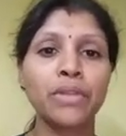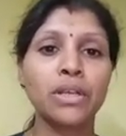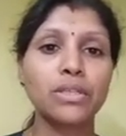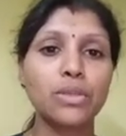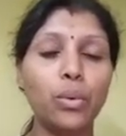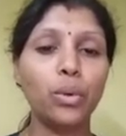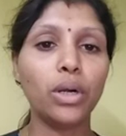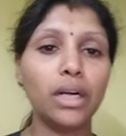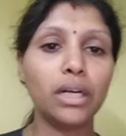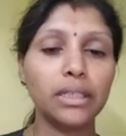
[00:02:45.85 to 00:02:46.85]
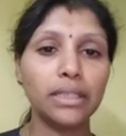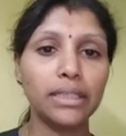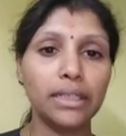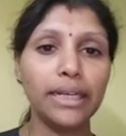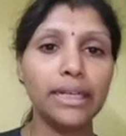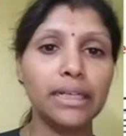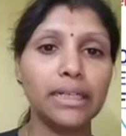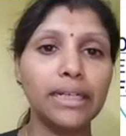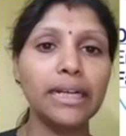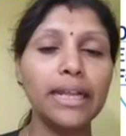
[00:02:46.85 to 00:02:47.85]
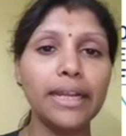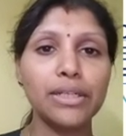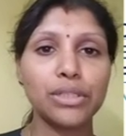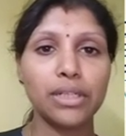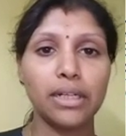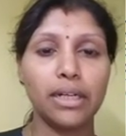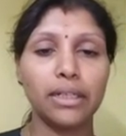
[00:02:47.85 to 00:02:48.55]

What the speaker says: So that in declaration